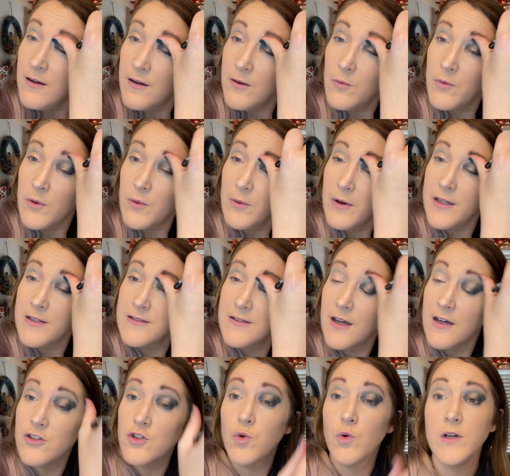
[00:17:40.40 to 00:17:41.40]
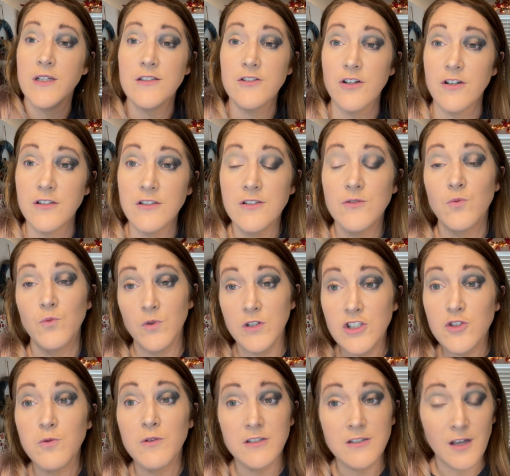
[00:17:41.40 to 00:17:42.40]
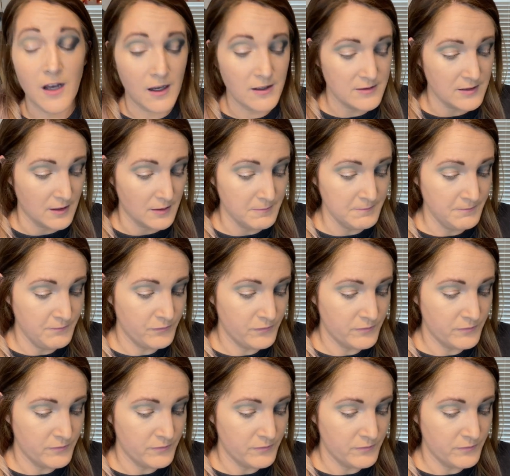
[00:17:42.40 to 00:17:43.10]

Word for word: We went and saw Twisters, which was awesome.